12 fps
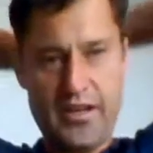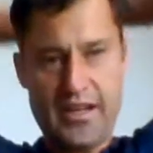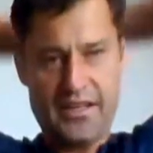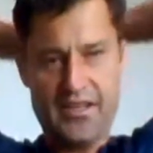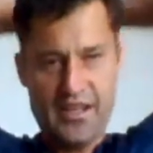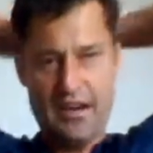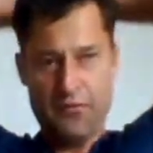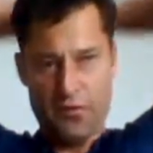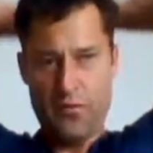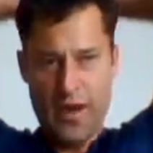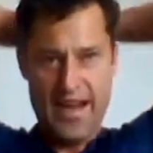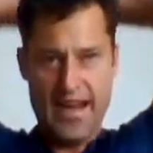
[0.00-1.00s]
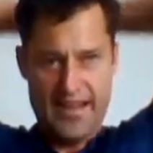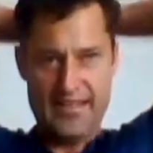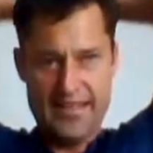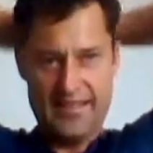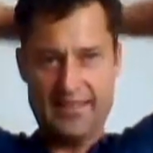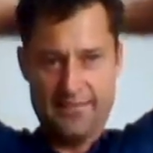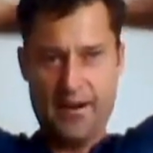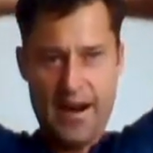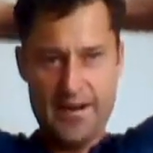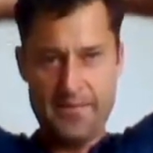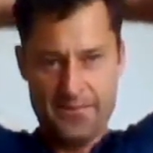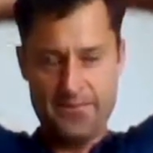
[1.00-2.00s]
it in several ways,
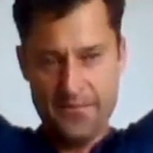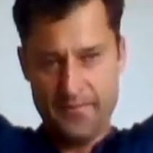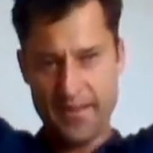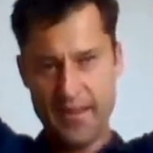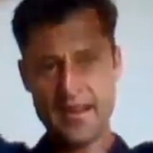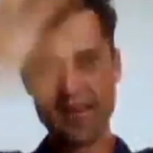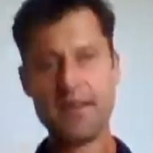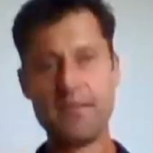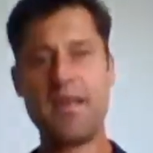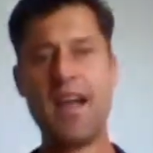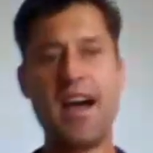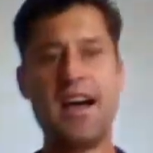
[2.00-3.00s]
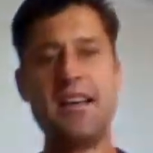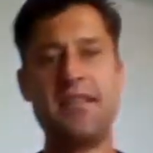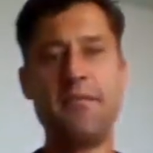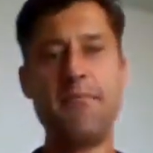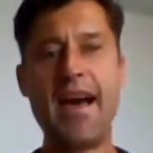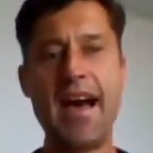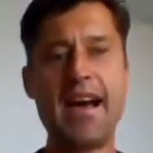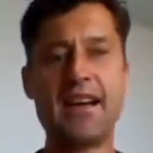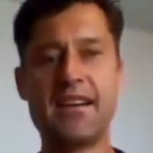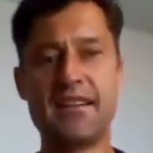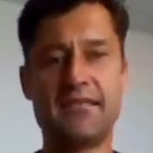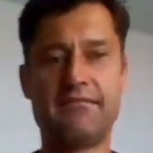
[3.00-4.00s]
right? Behind the back,